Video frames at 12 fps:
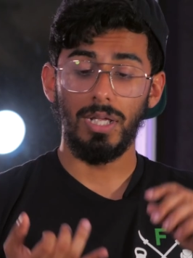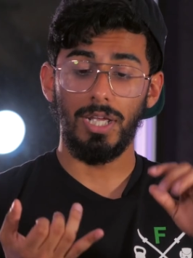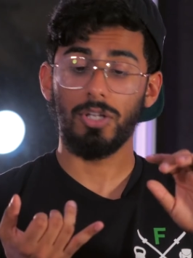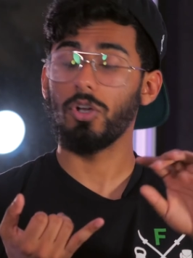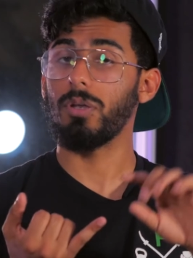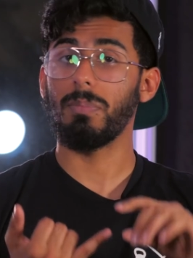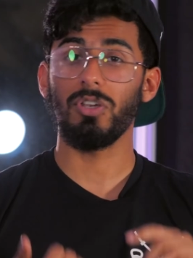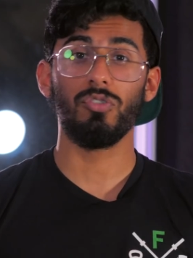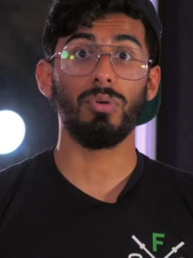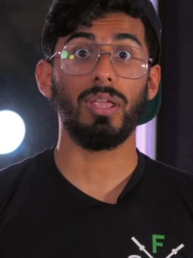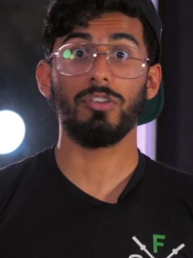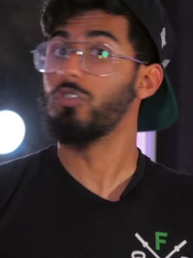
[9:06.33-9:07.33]
It could be
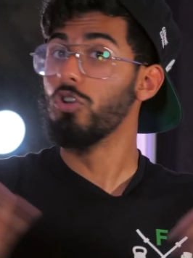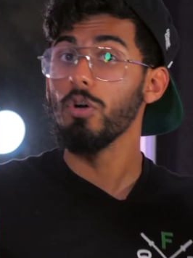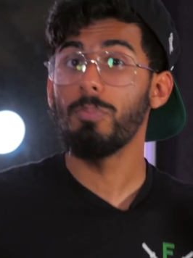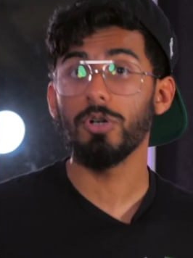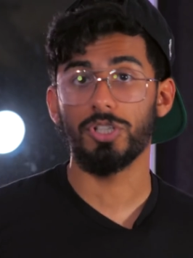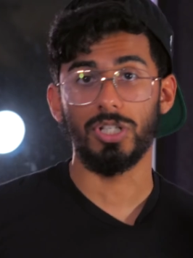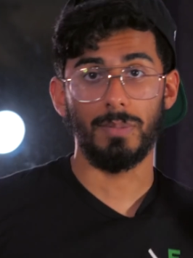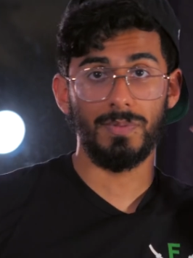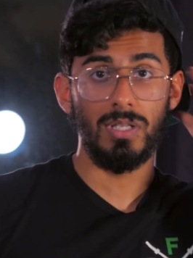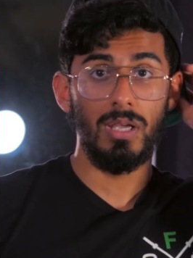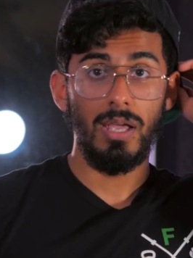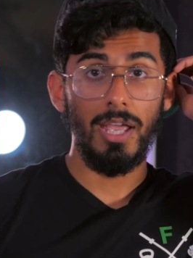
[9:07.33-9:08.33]
doing two push-ups.